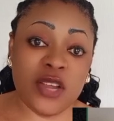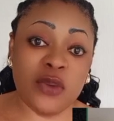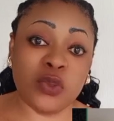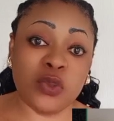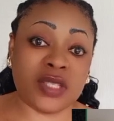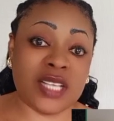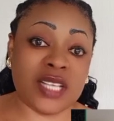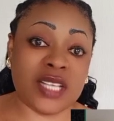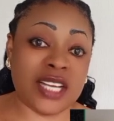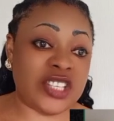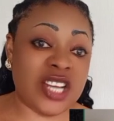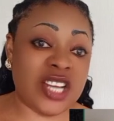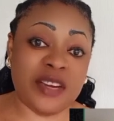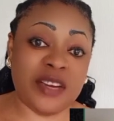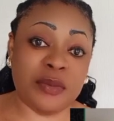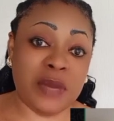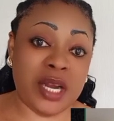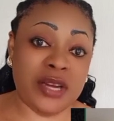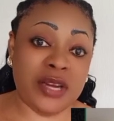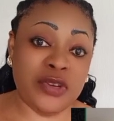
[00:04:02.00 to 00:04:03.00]
he will start
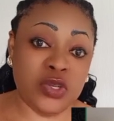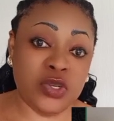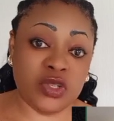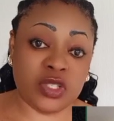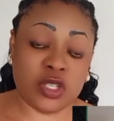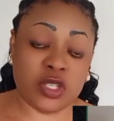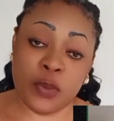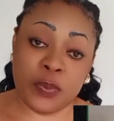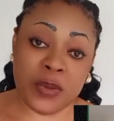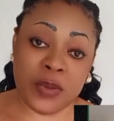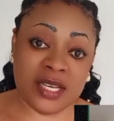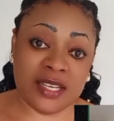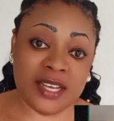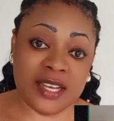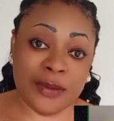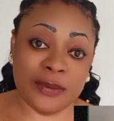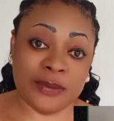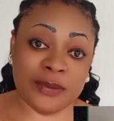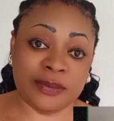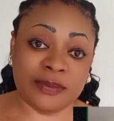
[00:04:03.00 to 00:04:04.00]
sharing my noodles up and
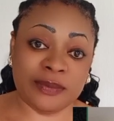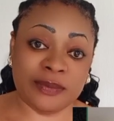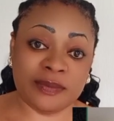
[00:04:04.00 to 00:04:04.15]
down.